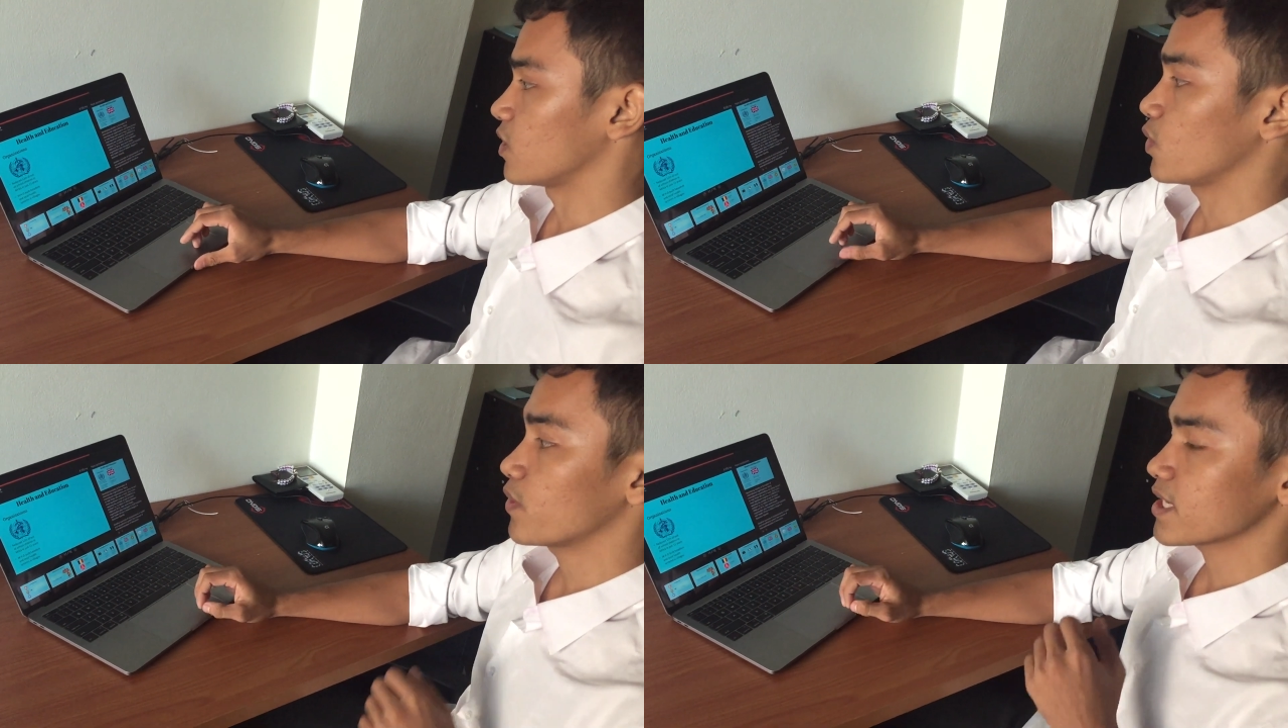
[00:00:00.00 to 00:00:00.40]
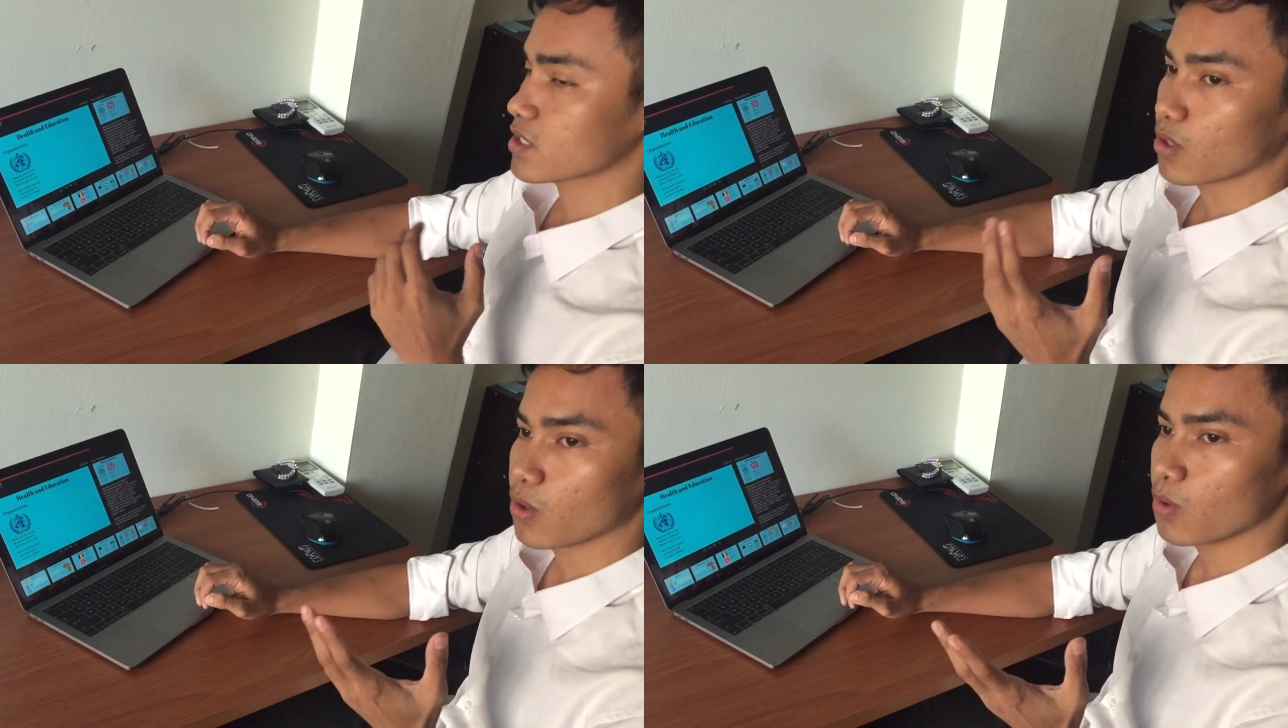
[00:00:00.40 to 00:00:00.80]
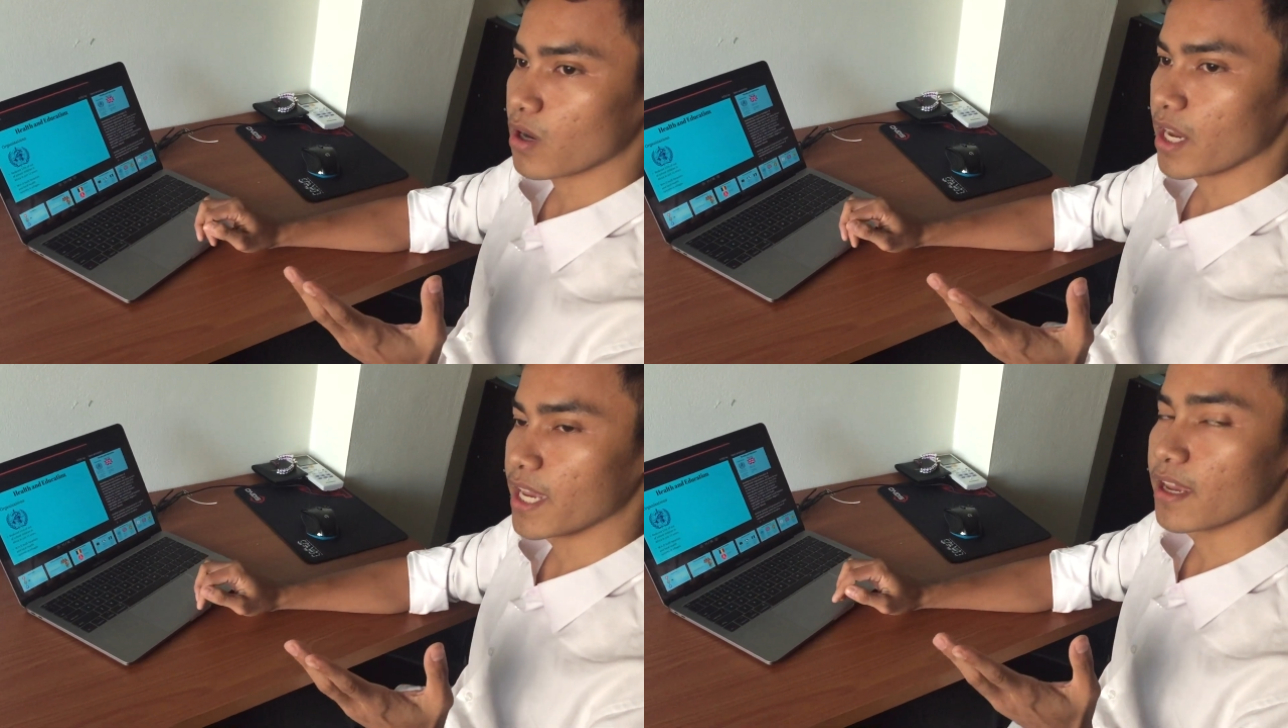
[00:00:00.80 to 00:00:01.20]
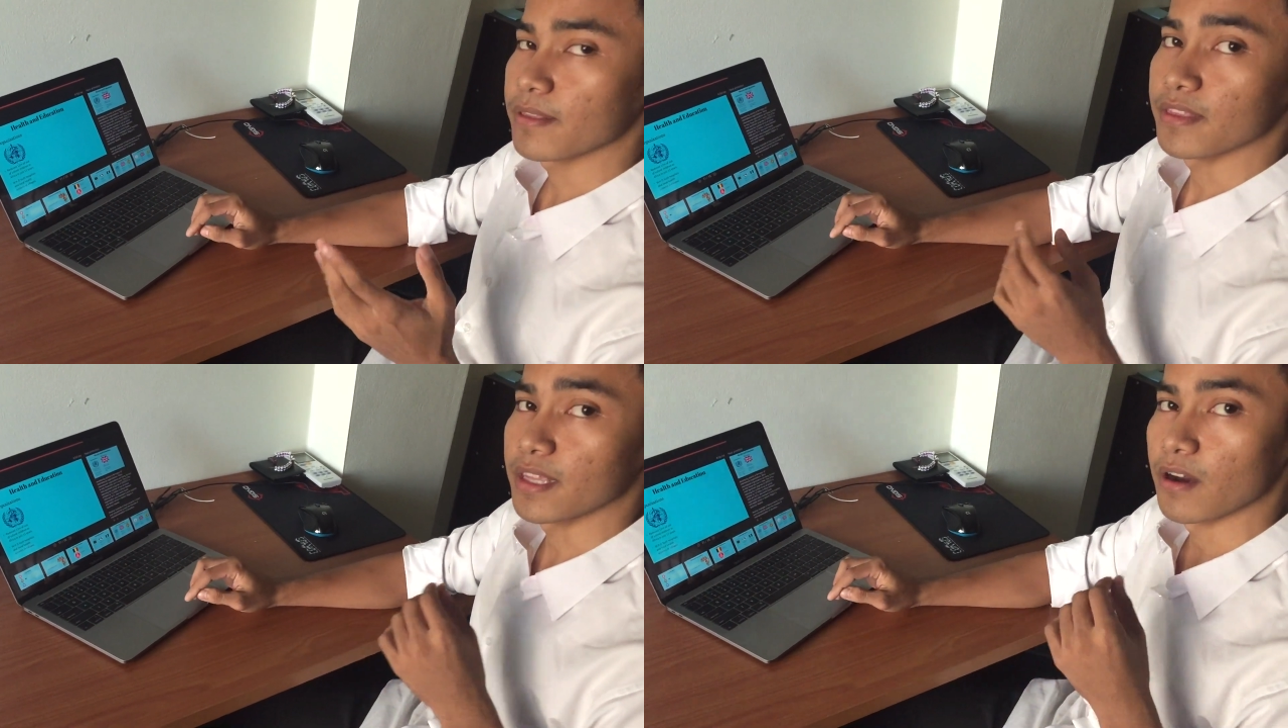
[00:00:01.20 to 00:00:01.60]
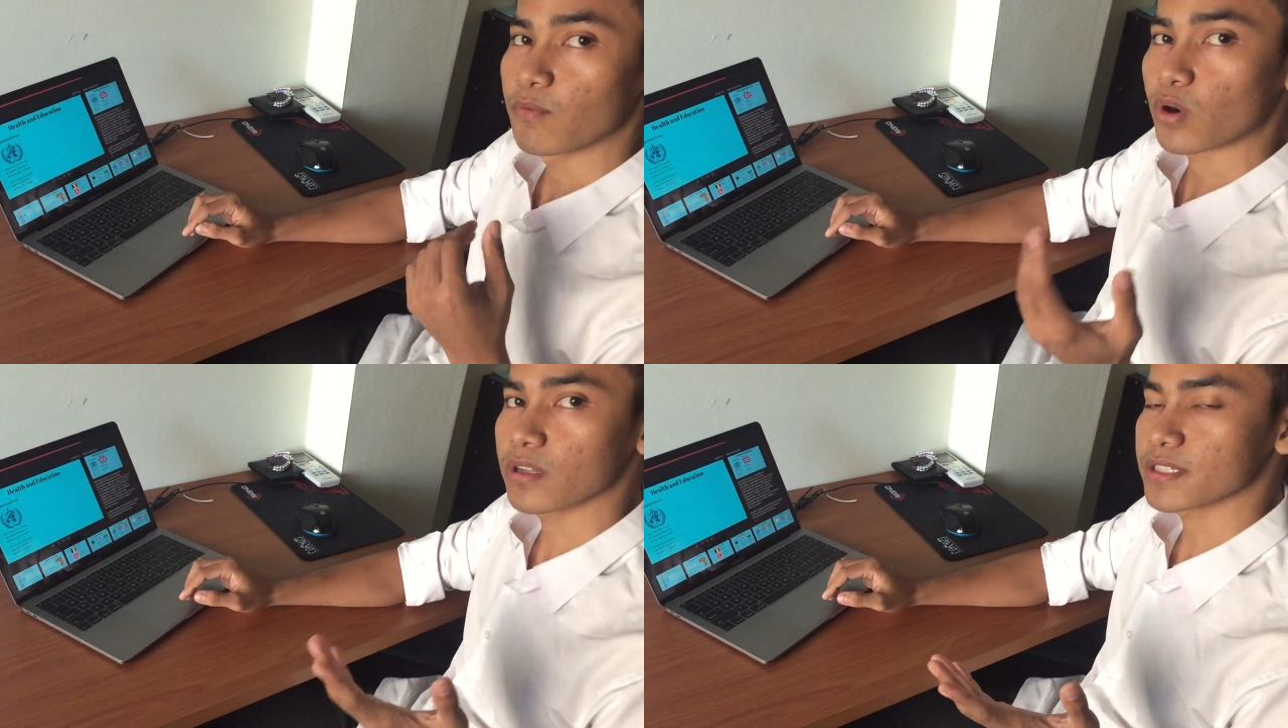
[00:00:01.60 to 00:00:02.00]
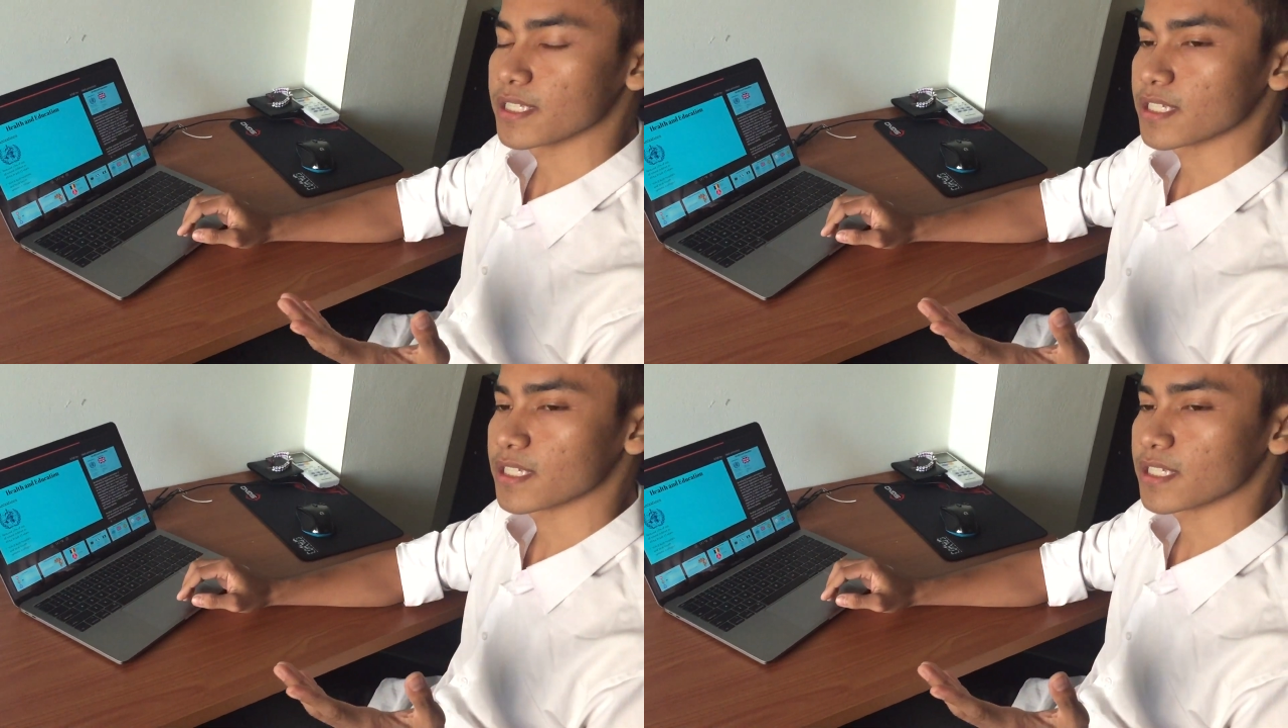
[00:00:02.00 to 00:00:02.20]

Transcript: UNESCO and of World's